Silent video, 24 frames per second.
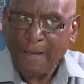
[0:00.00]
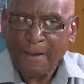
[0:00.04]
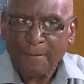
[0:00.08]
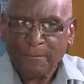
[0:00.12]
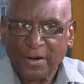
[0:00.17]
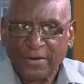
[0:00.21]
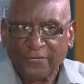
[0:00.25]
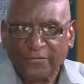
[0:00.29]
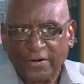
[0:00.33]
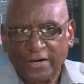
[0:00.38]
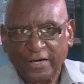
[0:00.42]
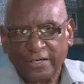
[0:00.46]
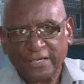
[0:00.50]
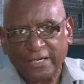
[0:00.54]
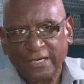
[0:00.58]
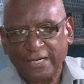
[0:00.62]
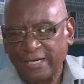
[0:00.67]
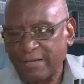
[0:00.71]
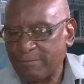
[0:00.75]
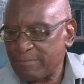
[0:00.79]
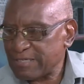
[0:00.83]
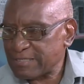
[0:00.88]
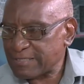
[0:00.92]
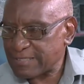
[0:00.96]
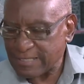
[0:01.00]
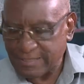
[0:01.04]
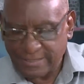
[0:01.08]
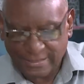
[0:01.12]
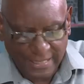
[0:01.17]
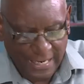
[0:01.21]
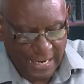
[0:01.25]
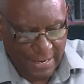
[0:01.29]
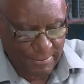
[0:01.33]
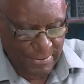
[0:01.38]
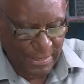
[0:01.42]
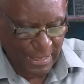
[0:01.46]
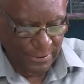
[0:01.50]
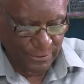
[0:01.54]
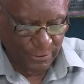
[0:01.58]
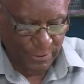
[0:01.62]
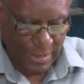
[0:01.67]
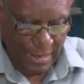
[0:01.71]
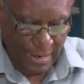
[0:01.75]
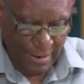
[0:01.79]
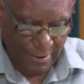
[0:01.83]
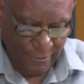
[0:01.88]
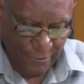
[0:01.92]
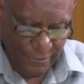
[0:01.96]
But for the limited time that we
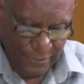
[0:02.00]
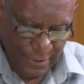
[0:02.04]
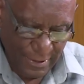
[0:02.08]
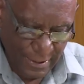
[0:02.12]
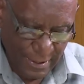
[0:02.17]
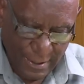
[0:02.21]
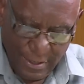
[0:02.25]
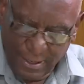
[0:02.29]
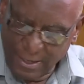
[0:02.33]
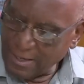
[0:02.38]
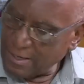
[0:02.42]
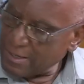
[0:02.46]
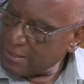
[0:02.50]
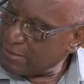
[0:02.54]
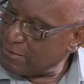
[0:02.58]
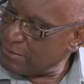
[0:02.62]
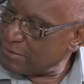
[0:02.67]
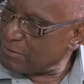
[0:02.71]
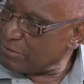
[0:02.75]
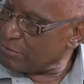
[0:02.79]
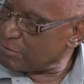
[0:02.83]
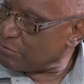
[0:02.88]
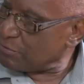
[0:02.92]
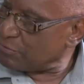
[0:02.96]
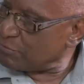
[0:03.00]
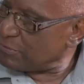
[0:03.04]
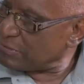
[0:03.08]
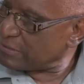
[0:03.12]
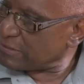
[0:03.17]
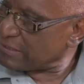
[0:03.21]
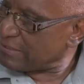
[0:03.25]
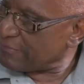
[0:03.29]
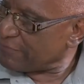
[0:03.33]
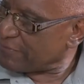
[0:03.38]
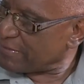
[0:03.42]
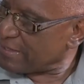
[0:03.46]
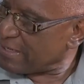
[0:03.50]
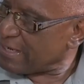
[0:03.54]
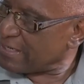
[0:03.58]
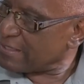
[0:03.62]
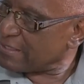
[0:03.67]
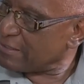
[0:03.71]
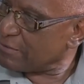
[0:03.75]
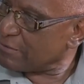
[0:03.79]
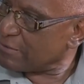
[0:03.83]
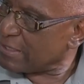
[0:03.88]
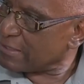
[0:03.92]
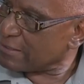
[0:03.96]
have, could we shift gear
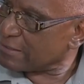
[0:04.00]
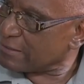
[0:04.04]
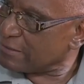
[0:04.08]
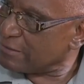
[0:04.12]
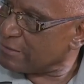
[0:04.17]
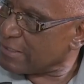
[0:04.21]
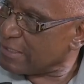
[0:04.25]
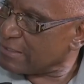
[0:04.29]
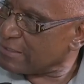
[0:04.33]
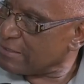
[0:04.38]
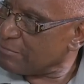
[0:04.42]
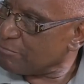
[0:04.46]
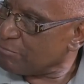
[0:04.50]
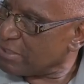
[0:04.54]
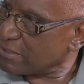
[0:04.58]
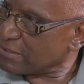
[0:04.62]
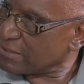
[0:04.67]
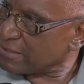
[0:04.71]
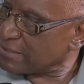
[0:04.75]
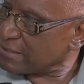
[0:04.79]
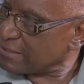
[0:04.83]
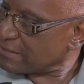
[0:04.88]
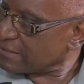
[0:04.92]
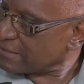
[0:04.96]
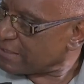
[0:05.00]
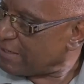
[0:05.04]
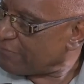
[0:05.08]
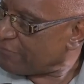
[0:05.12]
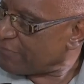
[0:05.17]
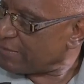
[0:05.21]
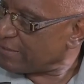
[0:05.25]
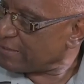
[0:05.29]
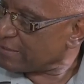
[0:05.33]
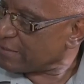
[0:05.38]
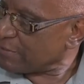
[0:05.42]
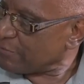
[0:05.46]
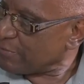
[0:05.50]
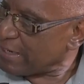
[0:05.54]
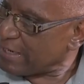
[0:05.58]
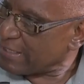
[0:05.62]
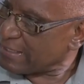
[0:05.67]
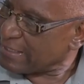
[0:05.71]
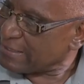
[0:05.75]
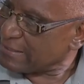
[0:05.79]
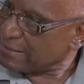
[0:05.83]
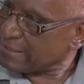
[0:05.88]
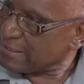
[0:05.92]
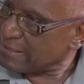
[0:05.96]
and look at the budget itself for a little while,
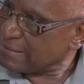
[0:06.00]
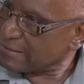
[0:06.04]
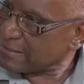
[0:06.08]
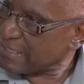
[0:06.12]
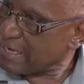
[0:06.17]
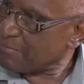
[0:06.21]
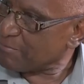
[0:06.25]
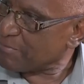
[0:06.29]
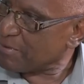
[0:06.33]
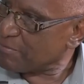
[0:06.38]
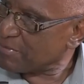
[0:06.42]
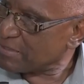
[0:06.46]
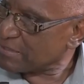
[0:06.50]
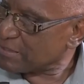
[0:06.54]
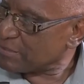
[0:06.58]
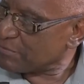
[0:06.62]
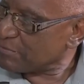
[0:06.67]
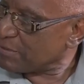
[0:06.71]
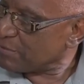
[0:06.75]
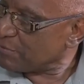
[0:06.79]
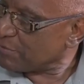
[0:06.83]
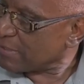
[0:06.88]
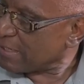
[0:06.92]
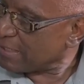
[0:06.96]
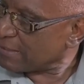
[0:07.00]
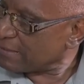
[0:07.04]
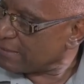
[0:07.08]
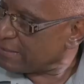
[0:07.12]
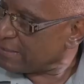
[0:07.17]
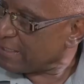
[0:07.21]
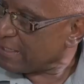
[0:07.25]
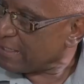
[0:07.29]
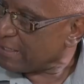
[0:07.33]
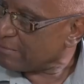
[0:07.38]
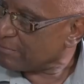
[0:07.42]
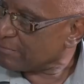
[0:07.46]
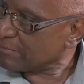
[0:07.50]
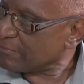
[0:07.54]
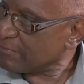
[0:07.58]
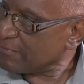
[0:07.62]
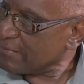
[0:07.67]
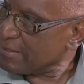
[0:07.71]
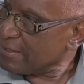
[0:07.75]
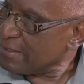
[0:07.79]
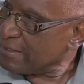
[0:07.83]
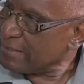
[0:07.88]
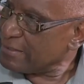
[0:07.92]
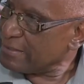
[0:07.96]
and then time permitted, we'll look at
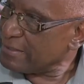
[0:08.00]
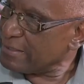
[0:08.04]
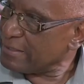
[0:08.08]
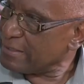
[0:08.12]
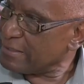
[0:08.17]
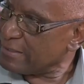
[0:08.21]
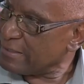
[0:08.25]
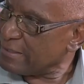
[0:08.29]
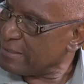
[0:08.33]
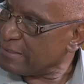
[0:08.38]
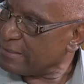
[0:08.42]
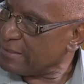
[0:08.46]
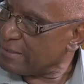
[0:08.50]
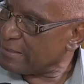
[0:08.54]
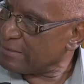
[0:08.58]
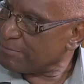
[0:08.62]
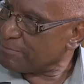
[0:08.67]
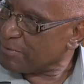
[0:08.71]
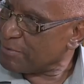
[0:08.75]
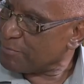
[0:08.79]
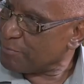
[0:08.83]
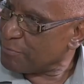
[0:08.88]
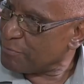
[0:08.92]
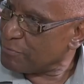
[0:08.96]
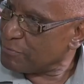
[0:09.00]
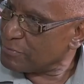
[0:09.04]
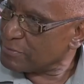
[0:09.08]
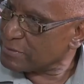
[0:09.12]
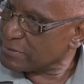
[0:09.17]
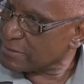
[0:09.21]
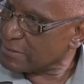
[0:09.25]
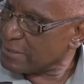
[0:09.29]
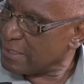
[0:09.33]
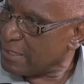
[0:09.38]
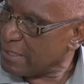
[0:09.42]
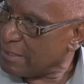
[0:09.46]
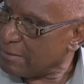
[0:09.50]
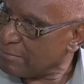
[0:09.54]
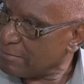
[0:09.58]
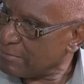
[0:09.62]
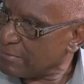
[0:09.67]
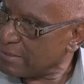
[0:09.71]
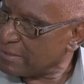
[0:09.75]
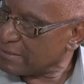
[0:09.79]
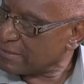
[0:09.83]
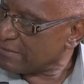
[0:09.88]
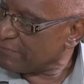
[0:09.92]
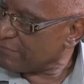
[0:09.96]
the proposed
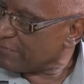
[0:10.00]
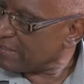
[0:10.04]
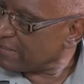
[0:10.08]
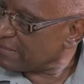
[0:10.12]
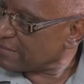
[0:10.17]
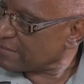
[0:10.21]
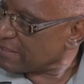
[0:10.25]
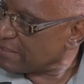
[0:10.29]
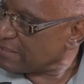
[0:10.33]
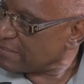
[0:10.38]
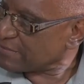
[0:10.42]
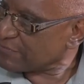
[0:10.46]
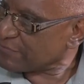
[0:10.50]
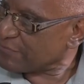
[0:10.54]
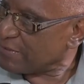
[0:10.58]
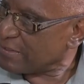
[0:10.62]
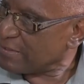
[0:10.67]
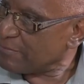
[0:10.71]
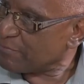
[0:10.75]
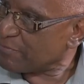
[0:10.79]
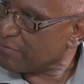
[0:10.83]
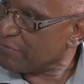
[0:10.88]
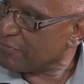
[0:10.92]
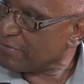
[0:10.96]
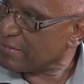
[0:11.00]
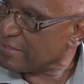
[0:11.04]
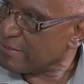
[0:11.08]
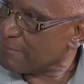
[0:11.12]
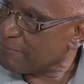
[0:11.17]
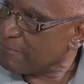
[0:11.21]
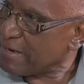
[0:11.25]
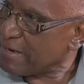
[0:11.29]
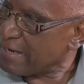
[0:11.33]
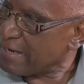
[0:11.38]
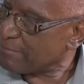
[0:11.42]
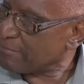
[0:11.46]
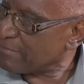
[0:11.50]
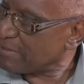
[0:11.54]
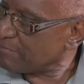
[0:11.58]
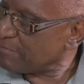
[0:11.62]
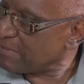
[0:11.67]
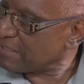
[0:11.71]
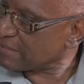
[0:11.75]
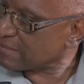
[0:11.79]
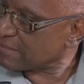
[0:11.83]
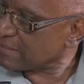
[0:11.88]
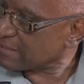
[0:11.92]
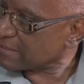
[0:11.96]
interventions for improving the
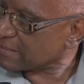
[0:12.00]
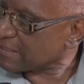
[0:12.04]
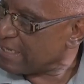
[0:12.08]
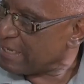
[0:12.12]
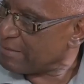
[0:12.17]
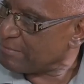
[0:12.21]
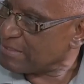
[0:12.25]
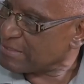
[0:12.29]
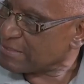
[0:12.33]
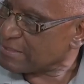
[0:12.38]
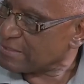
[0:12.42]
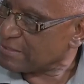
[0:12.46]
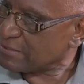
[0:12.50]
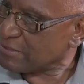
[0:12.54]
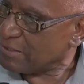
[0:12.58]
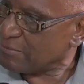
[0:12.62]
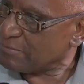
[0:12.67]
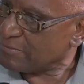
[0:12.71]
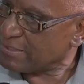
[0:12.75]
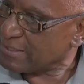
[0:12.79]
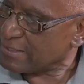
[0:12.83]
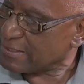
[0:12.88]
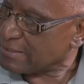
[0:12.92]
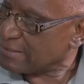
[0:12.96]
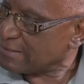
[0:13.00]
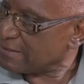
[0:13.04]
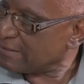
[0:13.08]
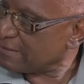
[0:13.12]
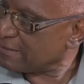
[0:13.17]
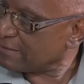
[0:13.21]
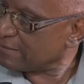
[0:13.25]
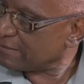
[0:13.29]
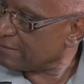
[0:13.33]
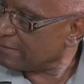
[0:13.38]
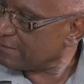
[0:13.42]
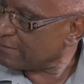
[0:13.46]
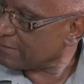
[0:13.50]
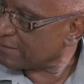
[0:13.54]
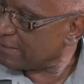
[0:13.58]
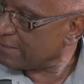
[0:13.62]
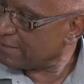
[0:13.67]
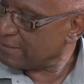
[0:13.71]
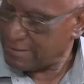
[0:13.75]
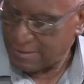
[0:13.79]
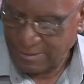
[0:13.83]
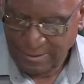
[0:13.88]
business climate in Dominica. Okay.